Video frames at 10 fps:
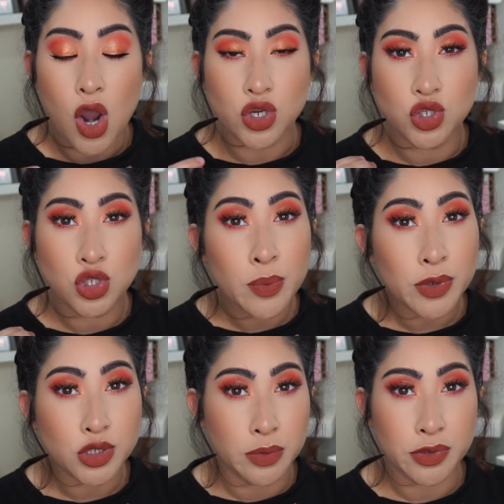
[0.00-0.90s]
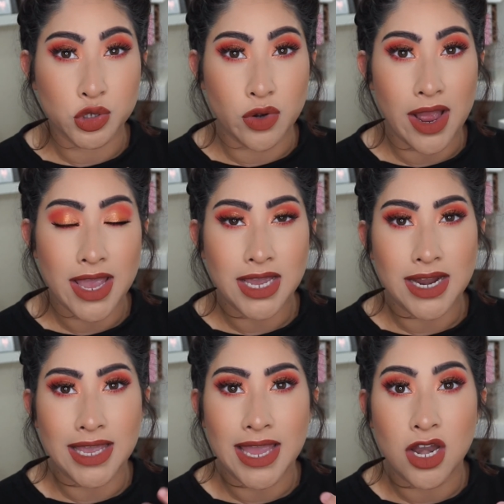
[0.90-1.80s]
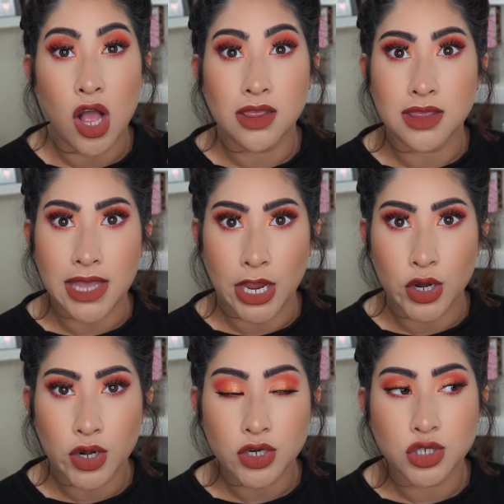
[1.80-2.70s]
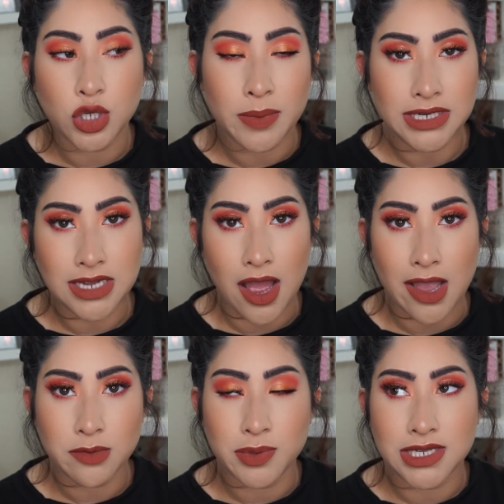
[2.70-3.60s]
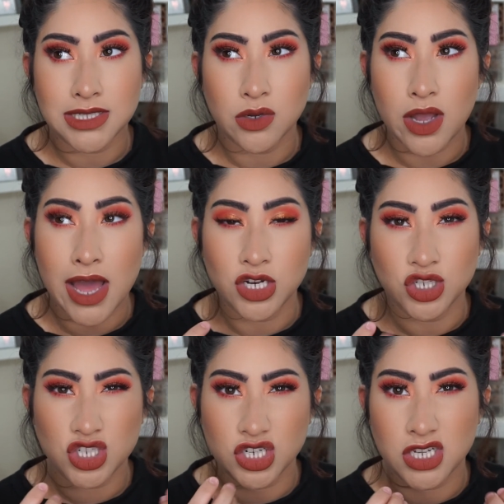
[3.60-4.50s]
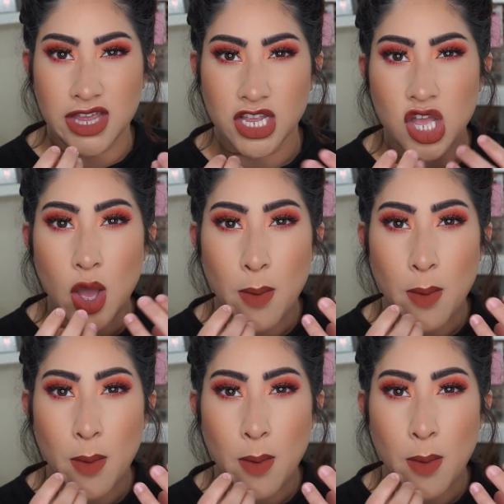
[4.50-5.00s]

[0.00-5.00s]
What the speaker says: are super drying, and I cannot layer too many times because then I'll kind of just start to like